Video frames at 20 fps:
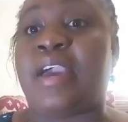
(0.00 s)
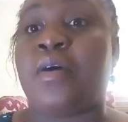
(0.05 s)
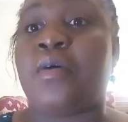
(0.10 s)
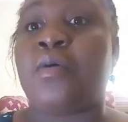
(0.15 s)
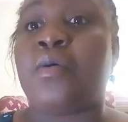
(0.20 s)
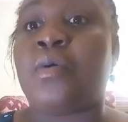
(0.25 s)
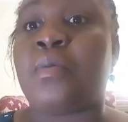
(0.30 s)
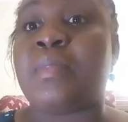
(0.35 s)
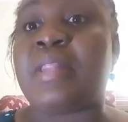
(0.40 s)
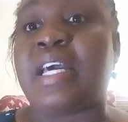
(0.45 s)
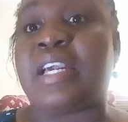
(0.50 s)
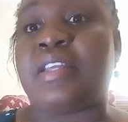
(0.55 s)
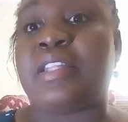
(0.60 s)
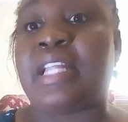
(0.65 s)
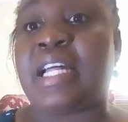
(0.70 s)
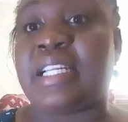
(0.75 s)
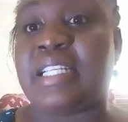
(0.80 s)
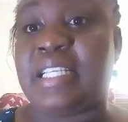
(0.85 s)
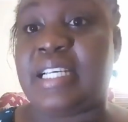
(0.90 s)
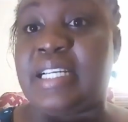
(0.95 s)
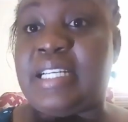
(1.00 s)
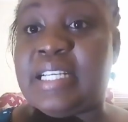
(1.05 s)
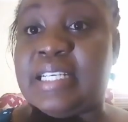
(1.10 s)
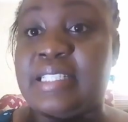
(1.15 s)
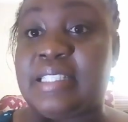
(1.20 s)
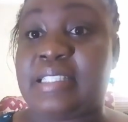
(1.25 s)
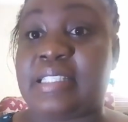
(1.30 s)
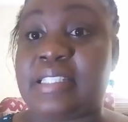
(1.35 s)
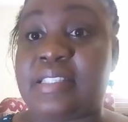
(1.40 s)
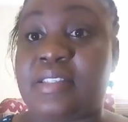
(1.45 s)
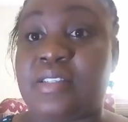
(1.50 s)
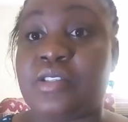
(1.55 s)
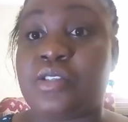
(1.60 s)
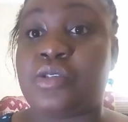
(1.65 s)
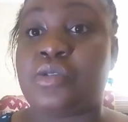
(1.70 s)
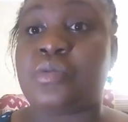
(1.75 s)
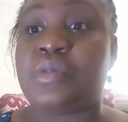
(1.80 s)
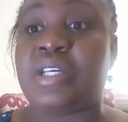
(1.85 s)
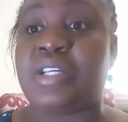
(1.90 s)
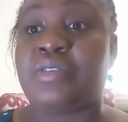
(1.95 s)
I hope that can assist
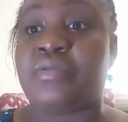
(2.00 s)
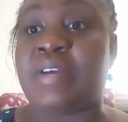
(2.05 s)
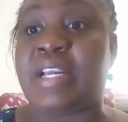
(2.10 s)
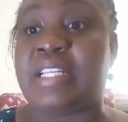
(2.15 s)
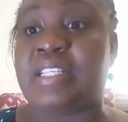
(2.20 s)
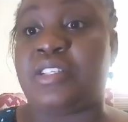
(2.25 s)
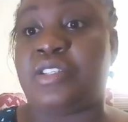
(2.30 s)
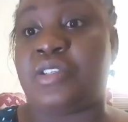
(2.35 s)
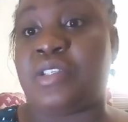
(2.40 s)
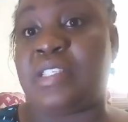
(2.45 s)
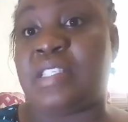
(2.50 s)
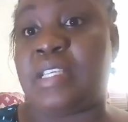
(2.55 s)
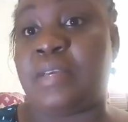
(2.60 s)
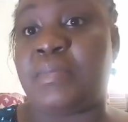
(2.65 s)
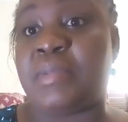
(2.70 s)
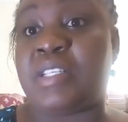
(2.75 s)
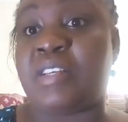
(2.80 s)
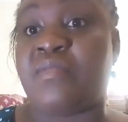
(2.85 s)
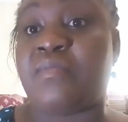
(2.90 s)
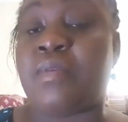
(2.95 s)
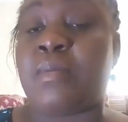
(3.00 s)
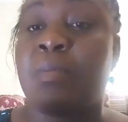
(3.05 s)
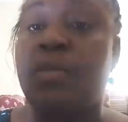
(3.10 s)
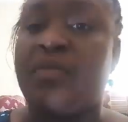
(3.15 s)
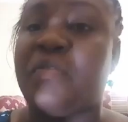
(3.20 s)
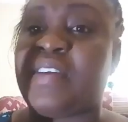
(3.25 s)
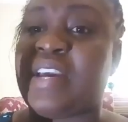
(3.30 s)
you in writing your statement of problem.